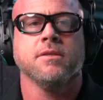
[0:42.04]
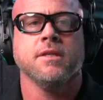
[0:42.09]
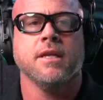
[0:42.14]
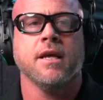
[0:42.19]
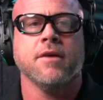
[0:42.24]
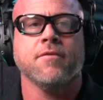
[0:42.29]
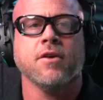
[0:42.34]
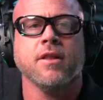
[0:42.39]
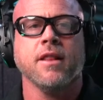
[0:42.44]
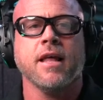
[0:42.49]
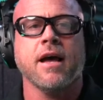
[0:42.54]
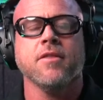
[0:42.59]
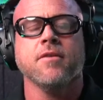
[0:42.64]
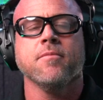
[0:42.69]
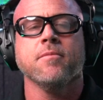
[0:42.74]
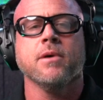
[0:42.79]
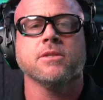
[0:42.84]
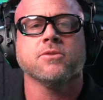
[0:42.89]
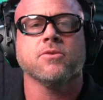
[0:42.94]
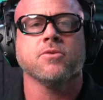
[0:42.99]
Never allow
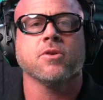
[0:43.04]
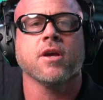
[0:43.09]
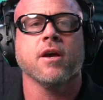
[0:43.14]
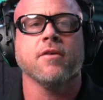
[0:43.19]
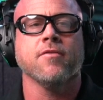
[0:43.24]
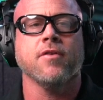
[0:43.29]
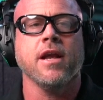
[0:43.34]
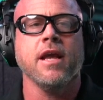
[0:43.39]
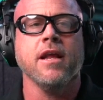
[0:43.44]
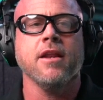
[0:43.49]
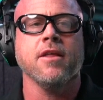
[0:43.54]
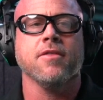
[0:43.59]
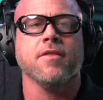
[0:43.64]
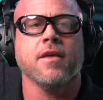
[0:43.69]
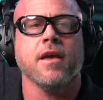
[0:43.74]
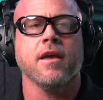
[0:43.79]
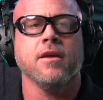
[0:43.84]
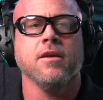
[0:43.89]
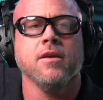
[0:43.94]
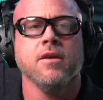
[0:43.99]
the muzzle to cover
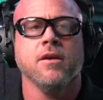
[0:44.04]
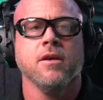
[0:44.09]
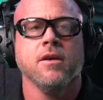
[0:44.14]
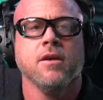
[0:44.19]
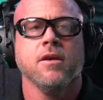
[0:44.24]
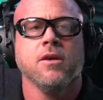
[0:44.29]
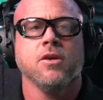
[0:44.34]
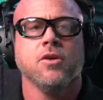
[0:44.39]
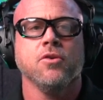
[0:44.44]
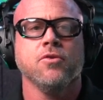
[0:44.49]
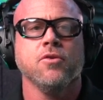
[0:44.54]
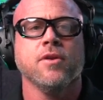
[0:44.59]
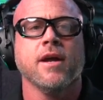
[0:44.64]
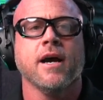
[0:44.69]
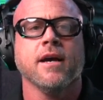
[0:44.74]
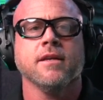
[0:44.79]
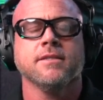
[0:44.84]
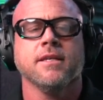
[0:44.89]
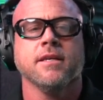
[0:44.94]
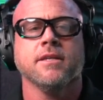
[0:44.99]
anything you do
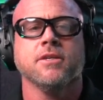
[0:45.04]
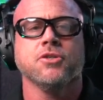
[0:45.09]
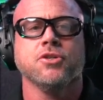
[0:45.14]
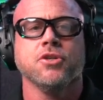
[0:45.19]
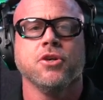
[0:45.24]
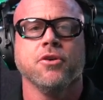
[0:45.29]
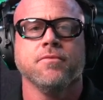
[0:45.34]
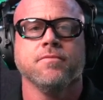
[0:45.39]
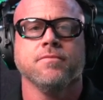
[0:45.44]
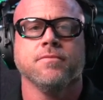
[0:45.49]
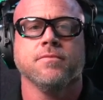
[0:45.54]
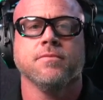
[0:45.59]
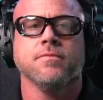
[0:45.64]
not intend to shoot.